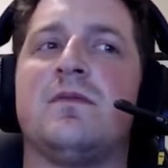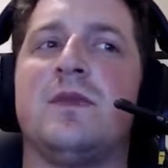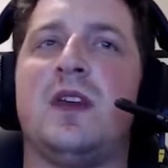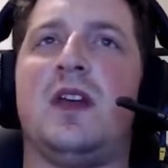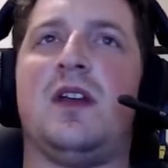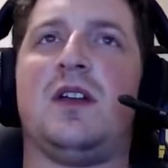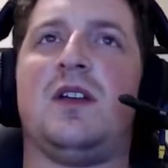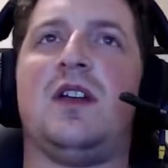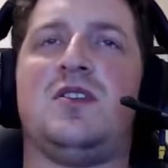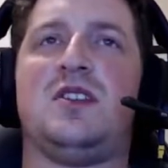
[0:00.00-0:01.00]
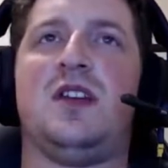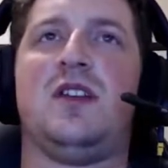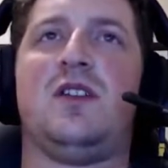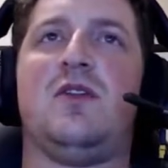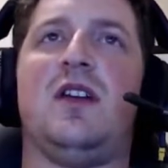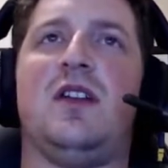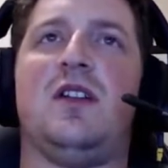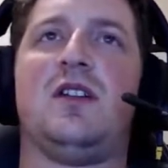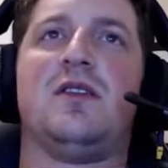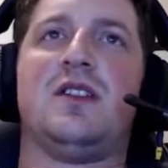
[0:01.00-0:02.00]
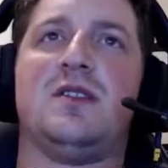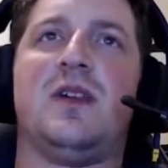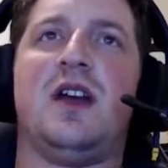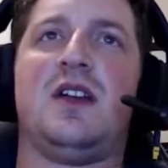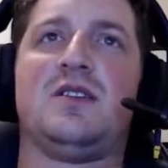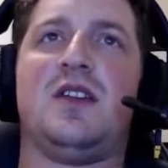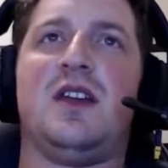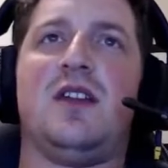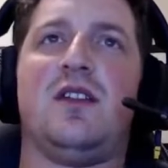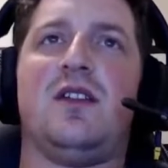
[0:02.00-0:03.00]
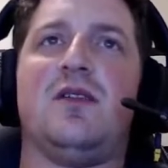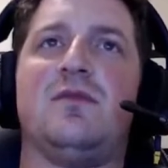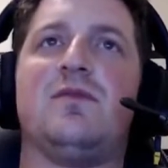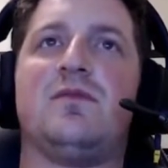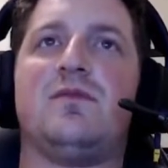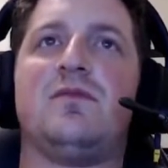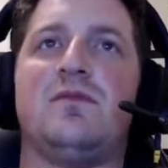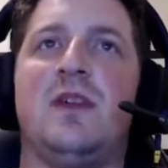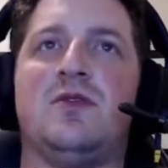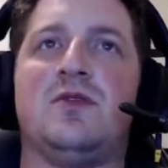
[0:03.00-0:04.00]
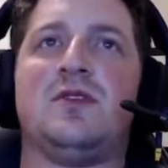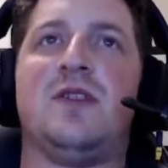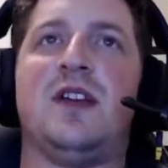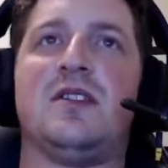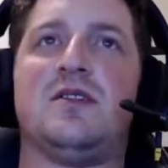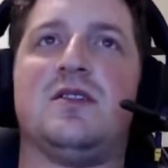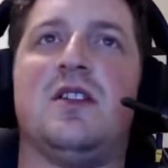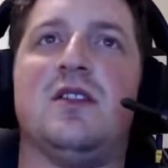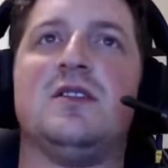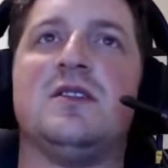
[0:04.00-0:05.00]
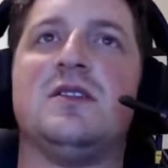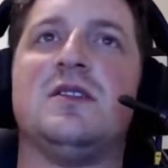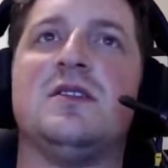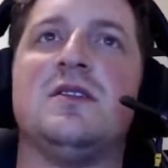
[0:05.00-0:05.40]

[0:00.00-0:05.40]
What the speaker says: But yeah, like as you said, like already, like there's some cars there that are hundreds of thousands of dollars.